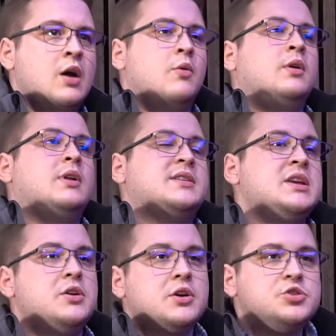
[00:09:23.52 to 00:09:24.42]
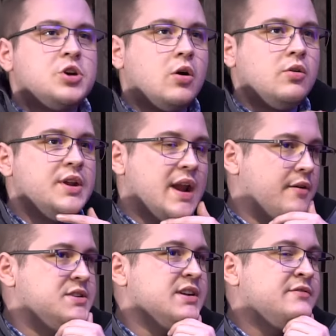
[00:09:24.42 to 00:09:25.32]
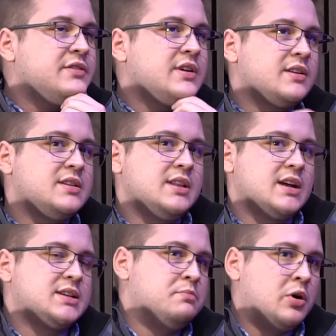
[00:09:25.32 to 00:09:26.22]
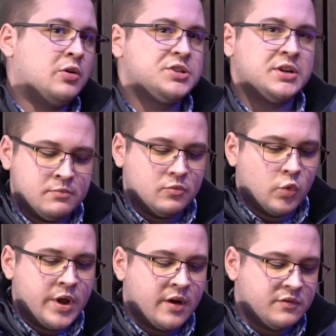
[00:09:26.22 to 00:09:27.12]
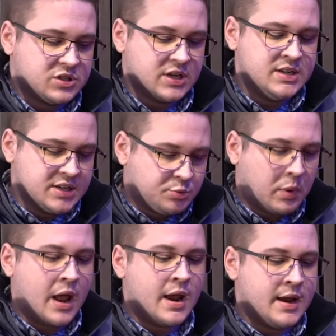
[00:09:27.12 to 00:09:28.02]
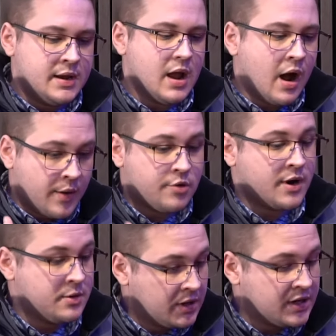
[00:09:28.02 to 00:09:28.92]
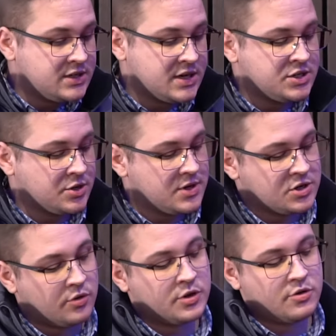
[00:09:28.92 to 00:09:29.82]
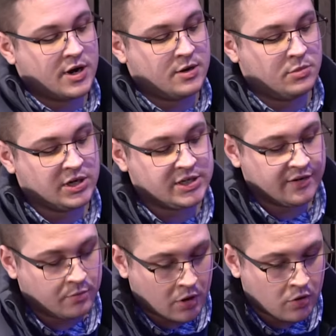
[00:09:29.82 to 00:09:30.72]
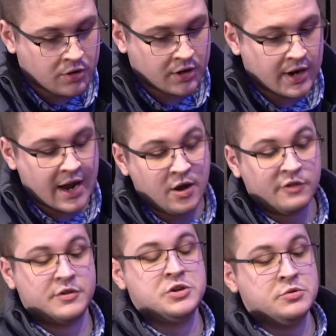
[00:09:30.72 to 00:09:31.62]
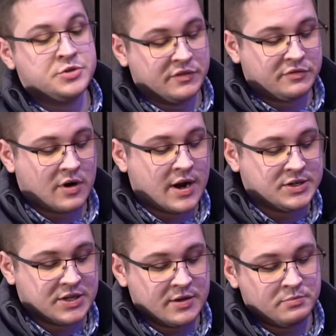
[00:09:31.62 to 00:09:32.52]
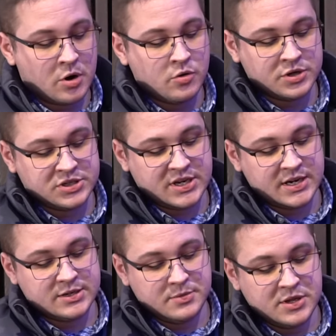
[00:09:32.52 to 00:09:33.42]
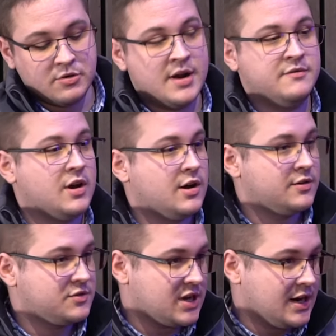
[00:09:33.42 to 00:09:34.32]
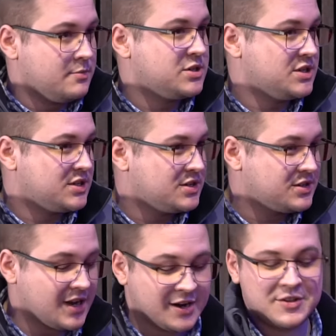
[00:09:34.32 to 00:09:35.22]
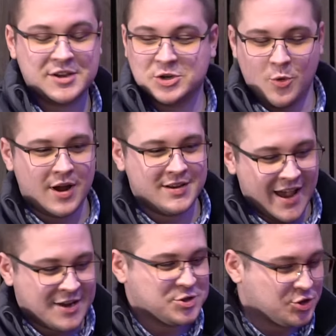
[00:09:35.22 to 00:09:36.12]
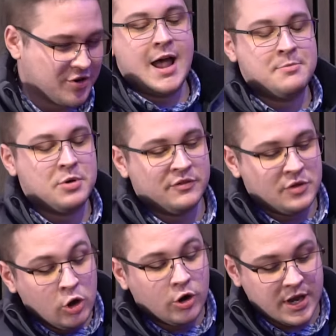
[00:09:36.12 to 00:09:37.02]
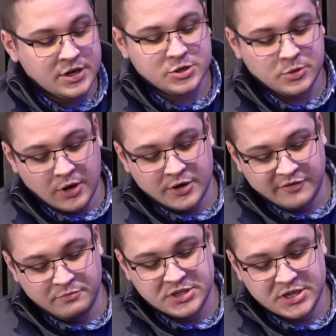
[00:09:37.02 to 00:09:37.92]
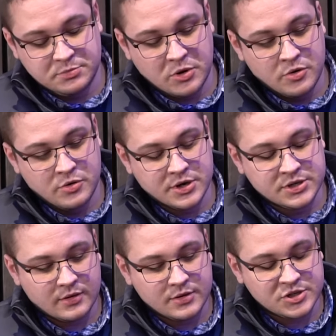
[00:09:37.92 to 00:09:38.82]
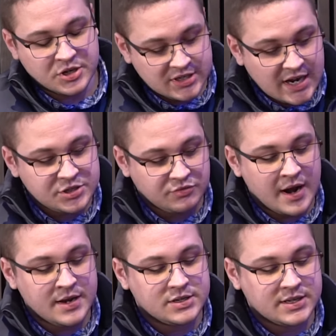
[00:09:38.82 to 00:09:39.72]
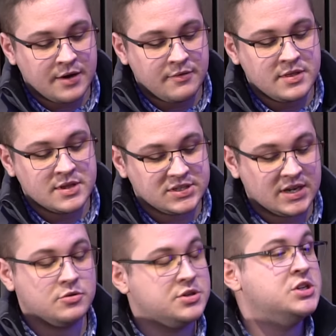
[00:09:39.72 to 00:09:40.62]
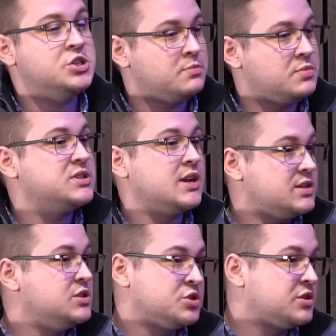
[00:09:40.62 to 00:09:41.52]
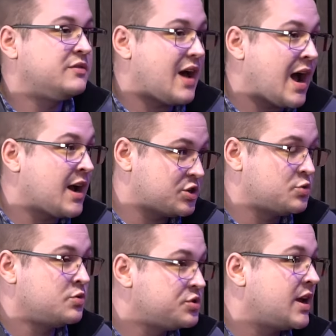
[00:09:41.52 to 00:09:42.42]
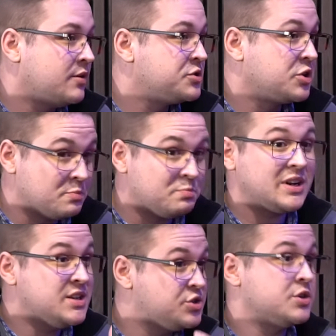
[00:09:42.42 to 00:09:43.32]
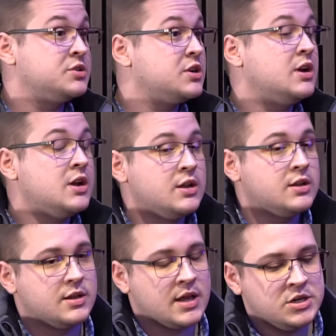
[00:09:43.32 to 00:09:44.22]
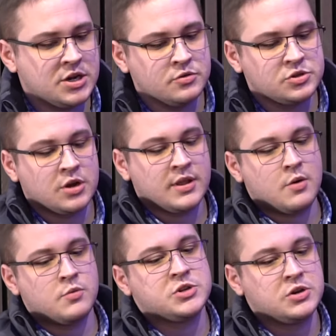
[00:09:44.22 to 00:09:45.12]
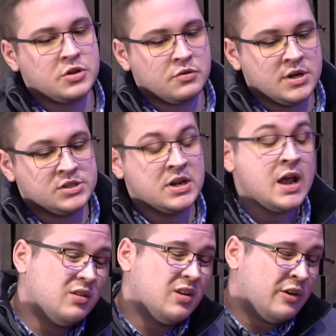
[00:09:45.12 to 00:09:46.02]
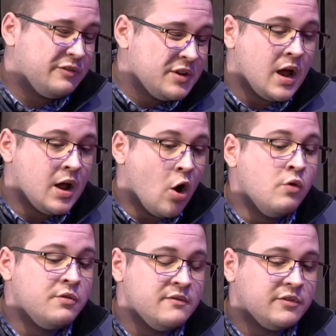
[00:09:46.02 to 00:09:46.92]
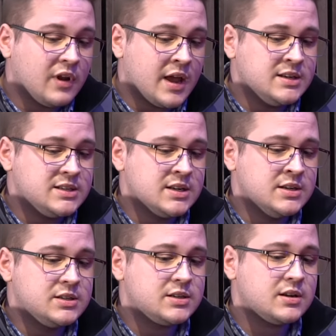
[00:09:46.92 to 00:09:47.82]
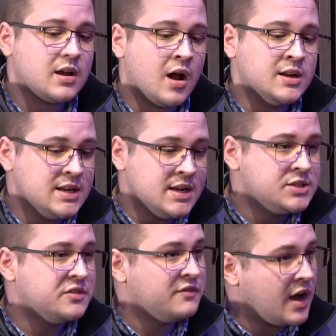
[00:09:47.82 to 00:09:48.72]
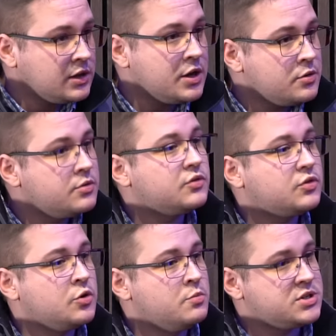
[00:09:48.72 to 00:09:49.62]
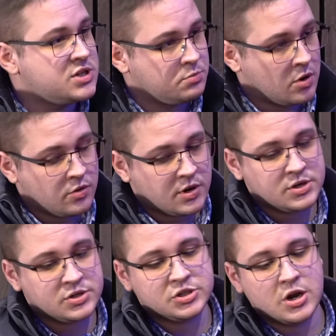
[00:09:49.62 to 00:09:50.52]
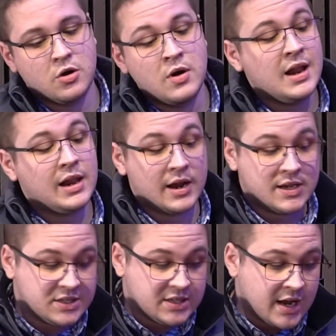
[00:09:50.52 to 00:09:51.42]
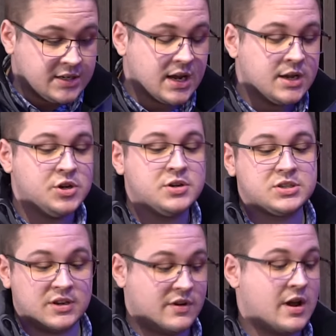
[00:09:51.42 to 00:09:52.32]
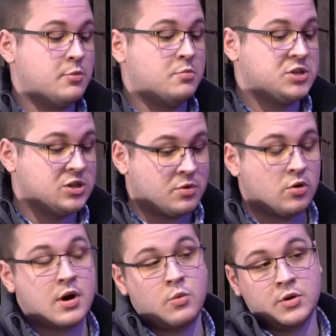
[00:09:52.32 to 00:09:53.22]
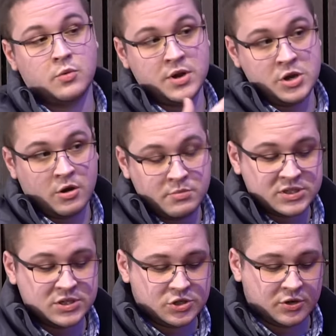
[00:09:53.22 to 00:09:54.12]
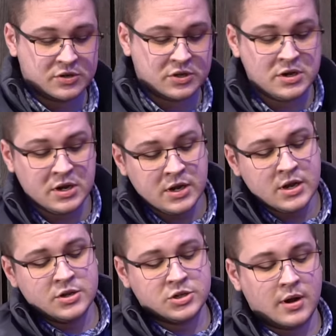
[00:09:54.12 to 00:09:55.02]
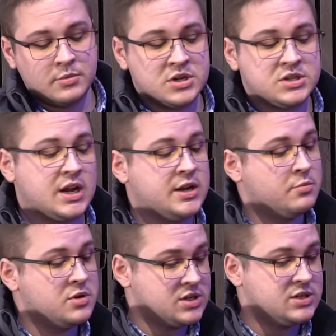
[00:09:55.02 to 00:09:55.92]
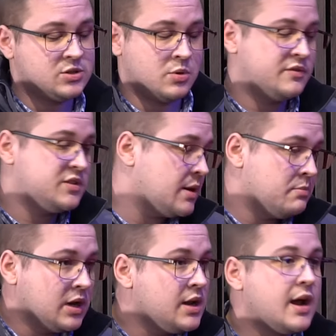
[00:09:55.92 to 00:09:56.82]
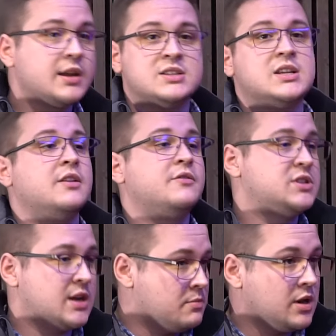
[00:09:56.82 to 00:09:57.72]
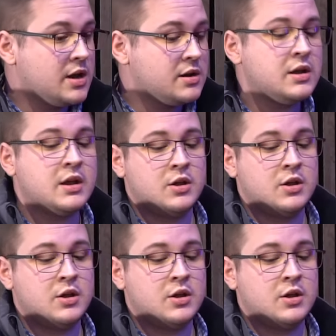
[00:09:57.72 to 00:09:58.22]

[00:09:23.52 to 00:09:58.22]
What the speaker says: Well, I think you control the narrative. I think that's important. Mm-hmm. We obviously display our credibility, so it's not the credibility of a broker. I often use the phrase that brokers tend to be the graveyard of selling businesses. I know that's quite extreme, but if you look into a lot of business brokers' success rates, they're in the single-digit percentages of actual sales and completions that they do. So that was another reason. Often overinflated ideas of value through business brokers. So like estate agents, if I'm a business broker, I want to win your business, Jonathan. So I'm going to say your business is worth 10 million. I can sell it for 10 million.